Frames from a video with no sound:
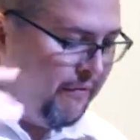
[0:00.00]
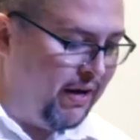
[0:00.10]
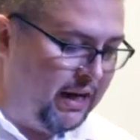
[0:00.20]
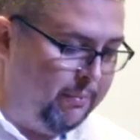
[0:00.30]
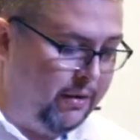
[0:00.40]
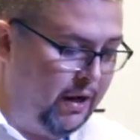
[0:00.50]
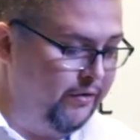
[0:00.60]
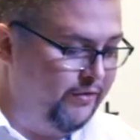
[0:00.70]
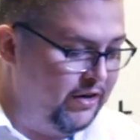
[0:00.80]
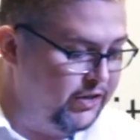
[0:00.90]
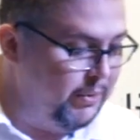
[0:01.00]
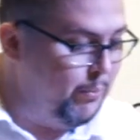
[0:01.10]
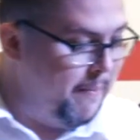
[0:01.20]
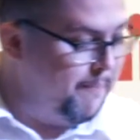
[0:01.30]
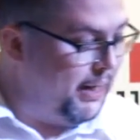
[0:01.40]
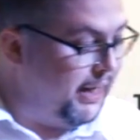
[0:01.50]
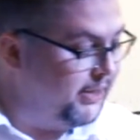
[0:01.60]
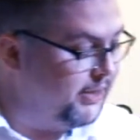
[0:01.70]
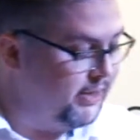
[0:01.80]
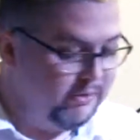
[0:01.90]
we have our leap code function in one
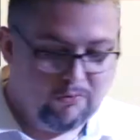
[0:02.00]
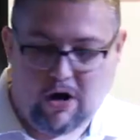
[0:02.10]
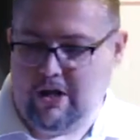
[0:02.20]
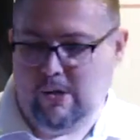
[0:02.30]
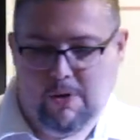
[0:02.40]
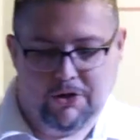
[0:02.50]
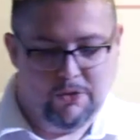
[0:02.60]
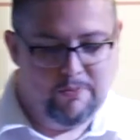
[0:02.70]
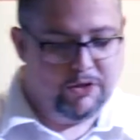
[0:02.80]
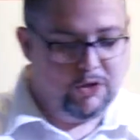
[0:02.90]
place, right at the bottom.